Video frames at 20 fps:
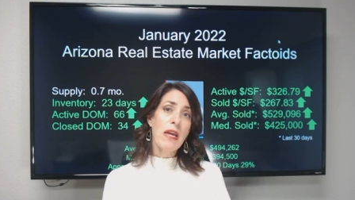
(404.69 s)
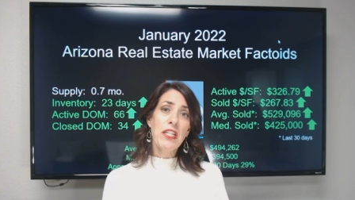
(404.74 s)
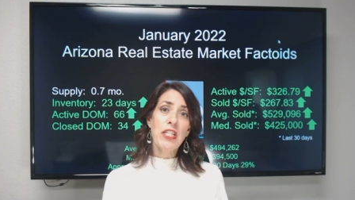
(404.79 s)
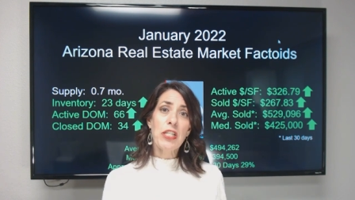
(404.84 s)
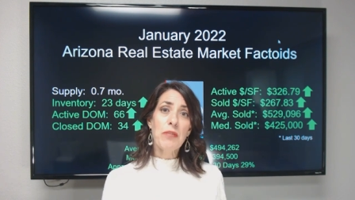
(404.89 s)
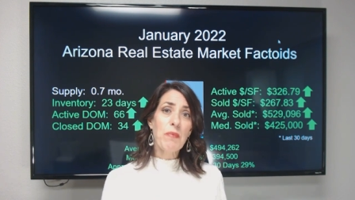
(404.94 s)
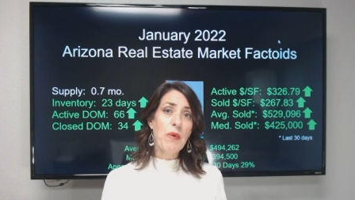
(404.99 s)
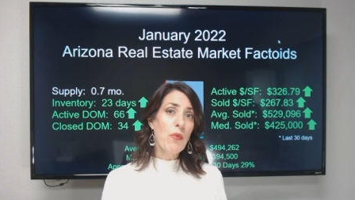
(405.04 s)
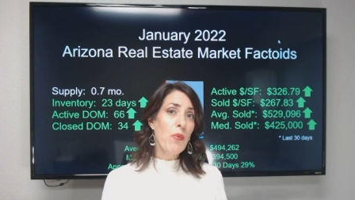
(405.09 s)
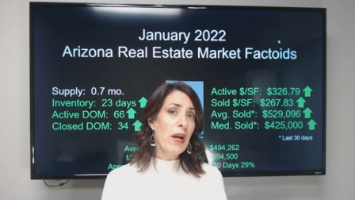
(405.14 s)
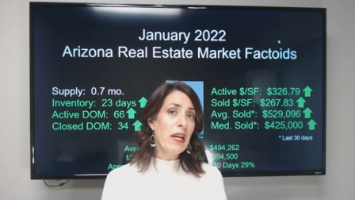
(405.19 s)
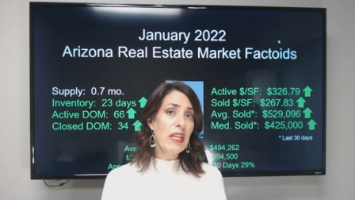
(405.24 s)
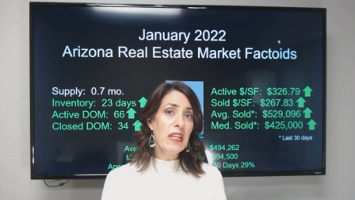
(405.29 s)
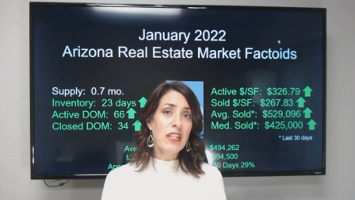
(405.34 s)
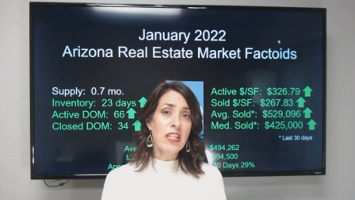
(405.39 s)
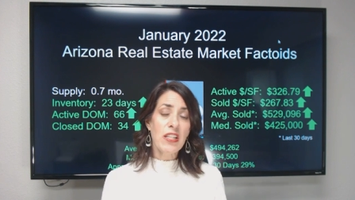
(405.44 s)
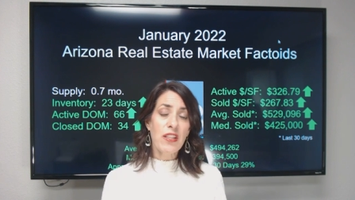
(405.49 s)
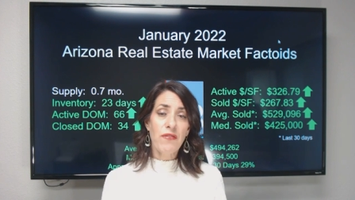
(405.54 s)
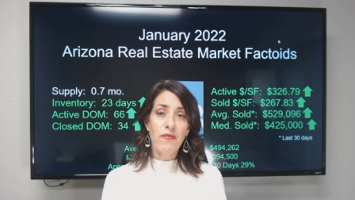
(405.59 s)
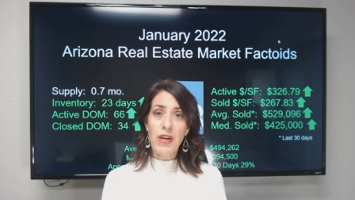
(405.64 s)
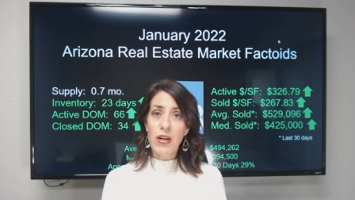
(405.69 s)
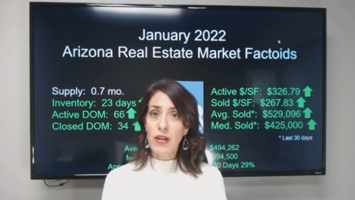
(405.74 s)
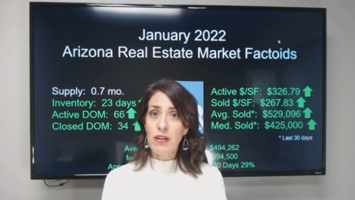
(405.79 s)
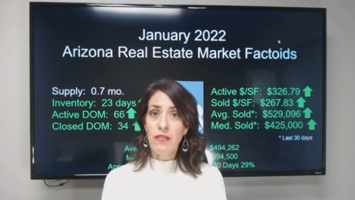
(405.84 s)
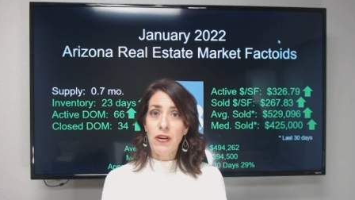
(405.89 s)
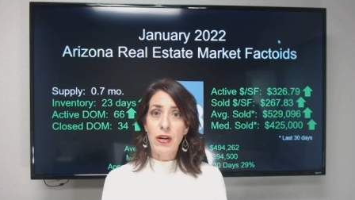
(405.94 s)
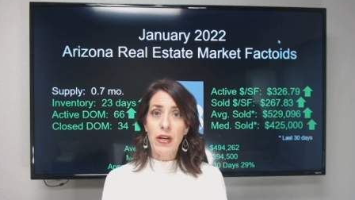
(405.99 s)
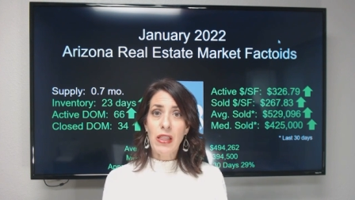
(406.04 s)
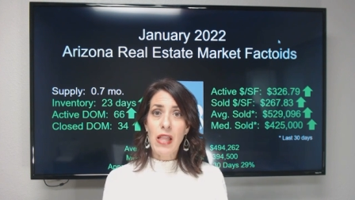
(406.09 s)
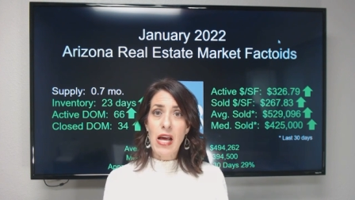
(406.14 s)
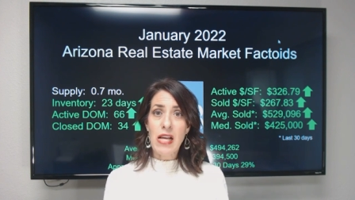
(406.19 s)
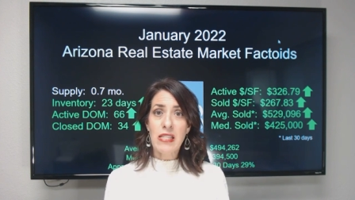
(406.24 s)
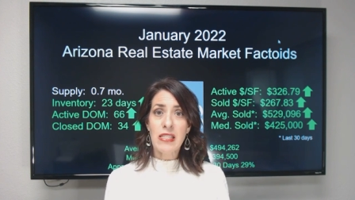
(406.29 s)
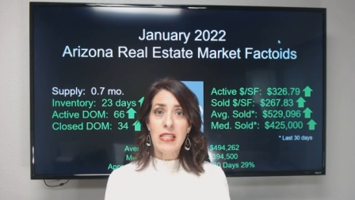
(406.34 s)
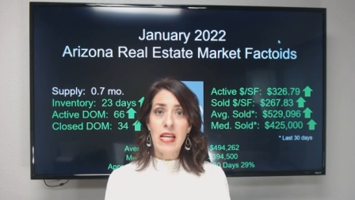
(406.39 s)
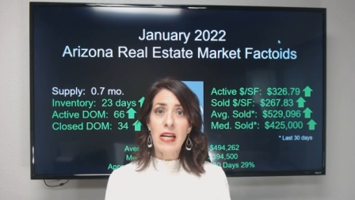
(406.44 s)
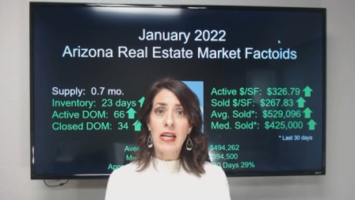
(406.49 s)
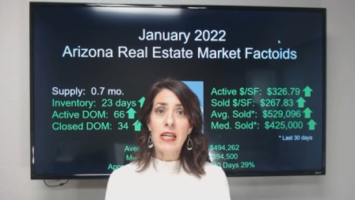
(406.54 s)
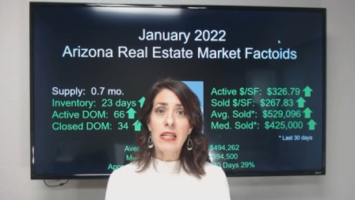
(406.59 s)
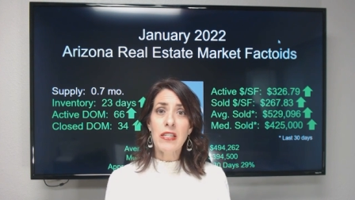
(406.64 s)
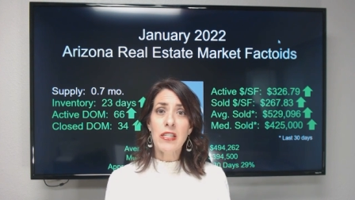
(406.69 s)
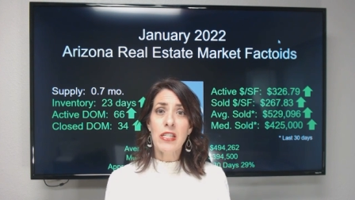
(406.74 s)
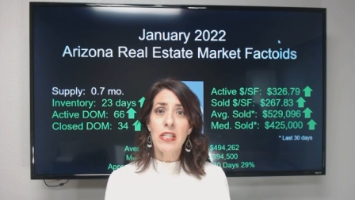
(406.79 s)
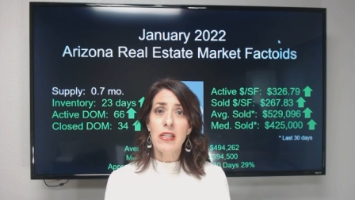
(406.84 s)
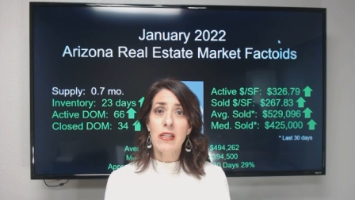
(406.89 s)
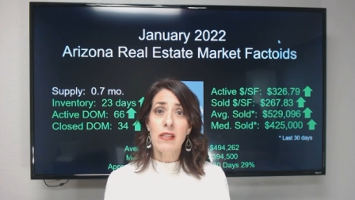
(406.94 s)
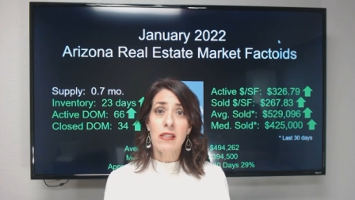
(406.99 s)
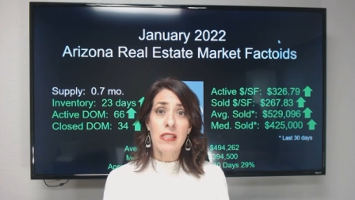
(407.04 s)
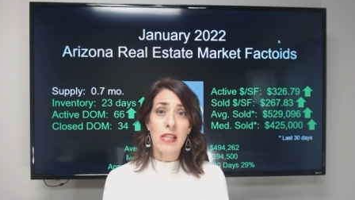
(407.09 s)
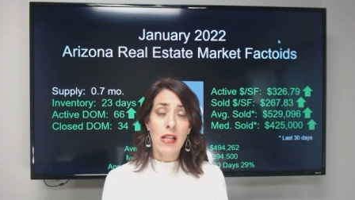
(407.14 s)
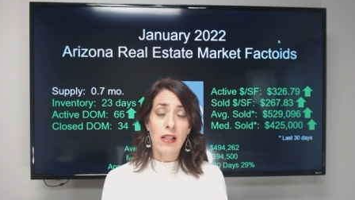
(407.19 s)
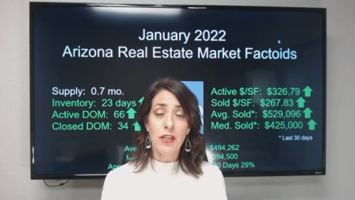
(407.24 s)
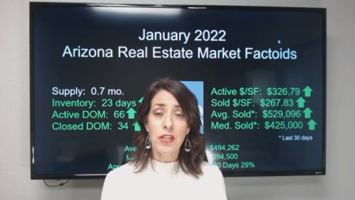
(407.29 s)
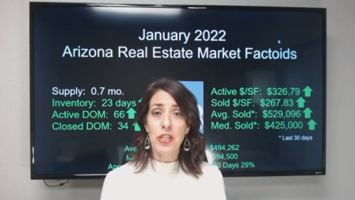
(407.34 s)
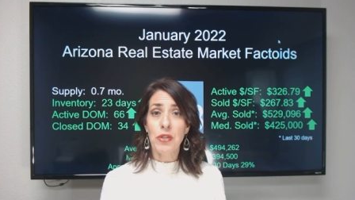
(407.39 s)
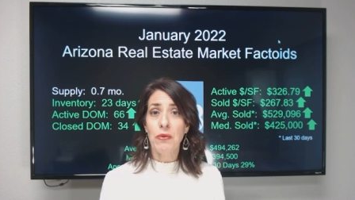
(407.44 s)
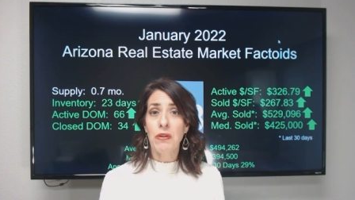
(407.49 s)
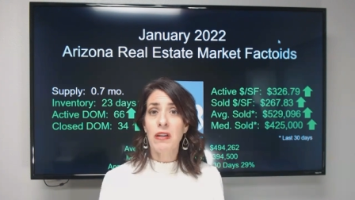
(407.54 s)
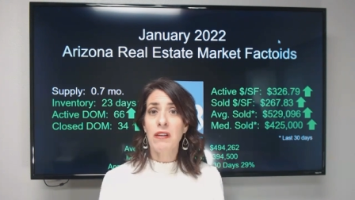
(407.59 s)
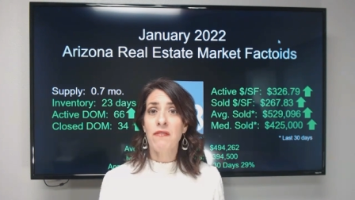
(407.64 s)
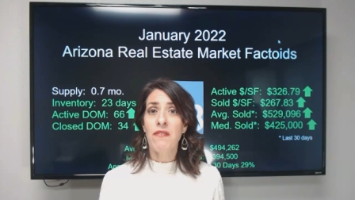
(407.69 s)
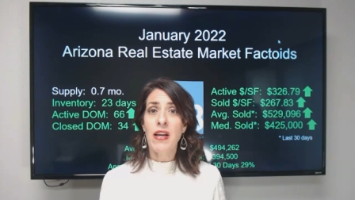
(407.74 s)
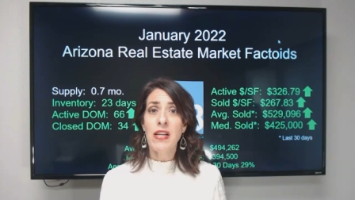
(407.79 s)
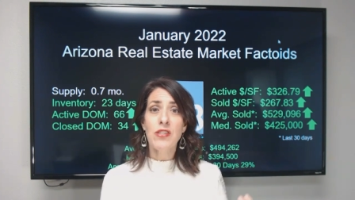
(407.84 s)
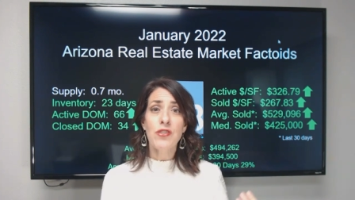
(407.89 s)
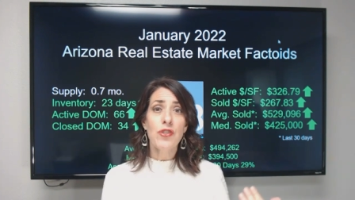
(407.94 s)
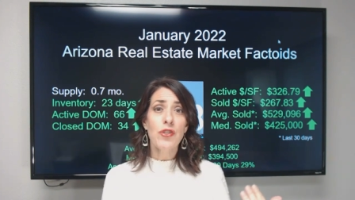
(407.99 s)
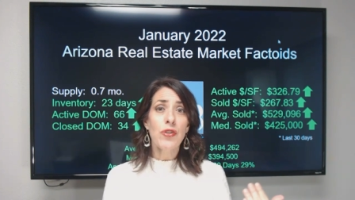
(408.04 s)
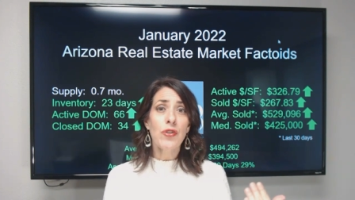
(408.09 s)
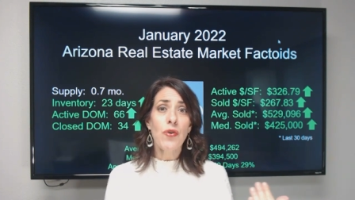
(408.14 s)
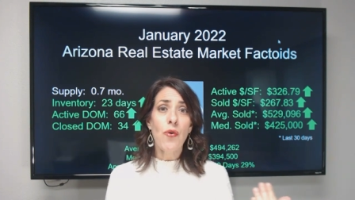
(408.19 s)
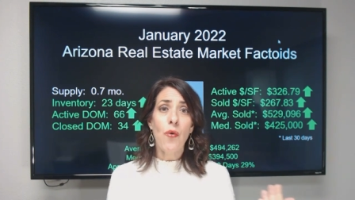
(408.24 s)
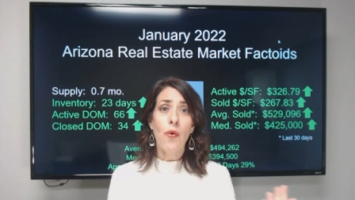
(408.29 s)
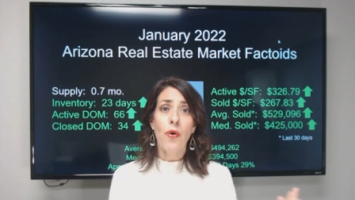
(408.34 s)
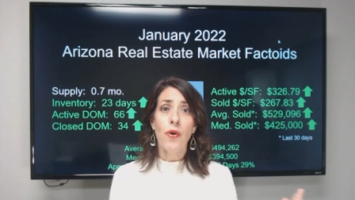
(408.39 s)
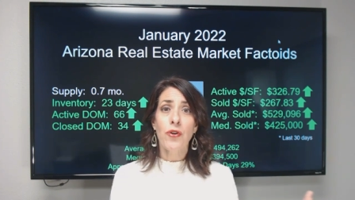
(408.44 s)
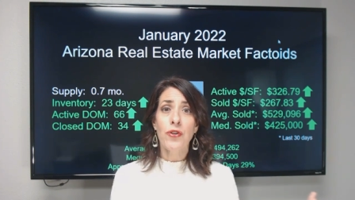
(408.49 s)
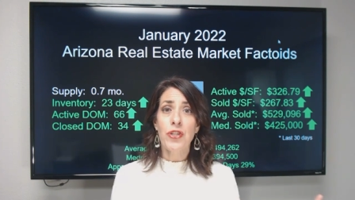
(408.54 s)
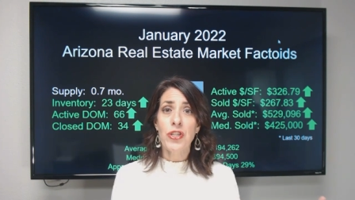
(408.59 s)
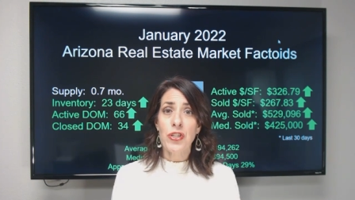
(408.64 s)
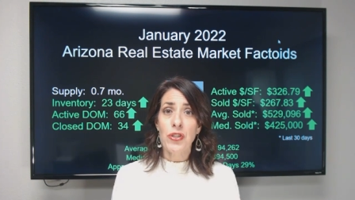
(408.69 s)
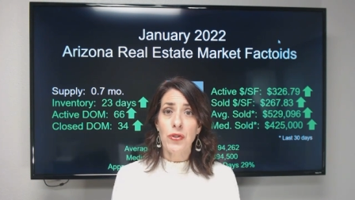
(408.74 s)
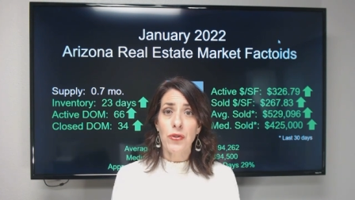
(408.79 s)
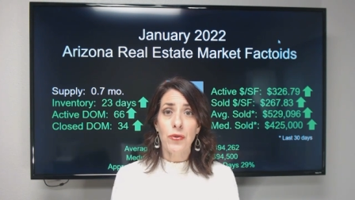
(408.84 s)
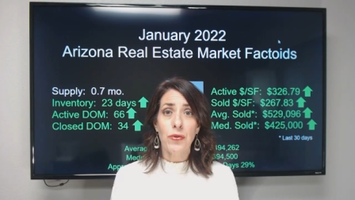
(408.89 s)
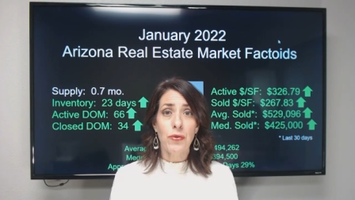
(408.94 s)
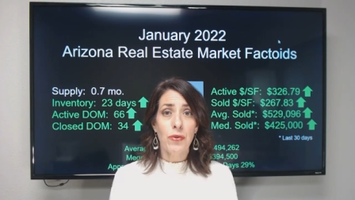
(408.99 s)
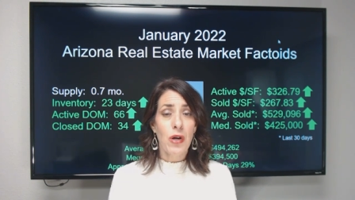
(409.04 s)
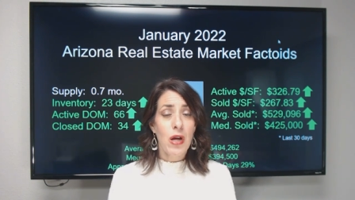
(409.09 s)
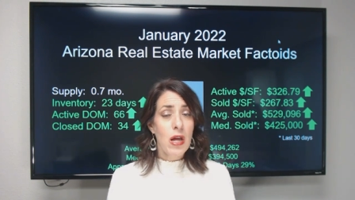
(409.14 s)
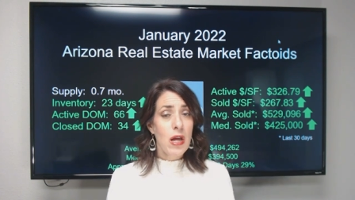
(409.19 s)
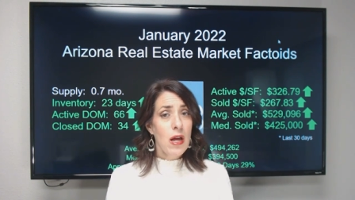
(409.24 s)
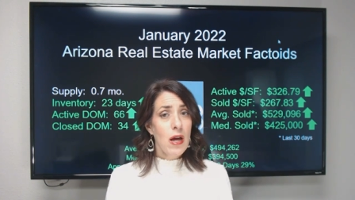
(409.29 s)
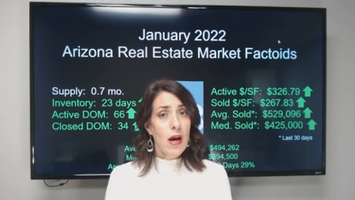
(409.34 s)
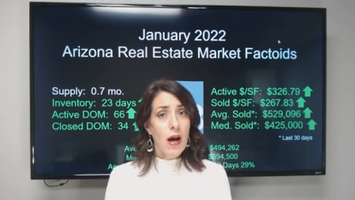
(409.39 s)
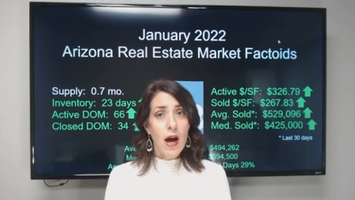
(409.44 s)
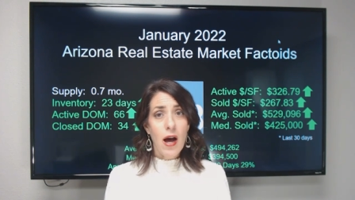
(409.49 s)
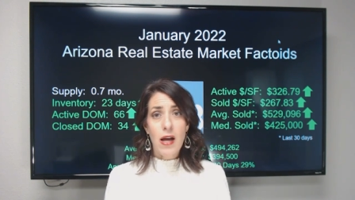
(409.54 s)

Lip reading: They may just be waiting till the very, very last second to sell it to an investor or to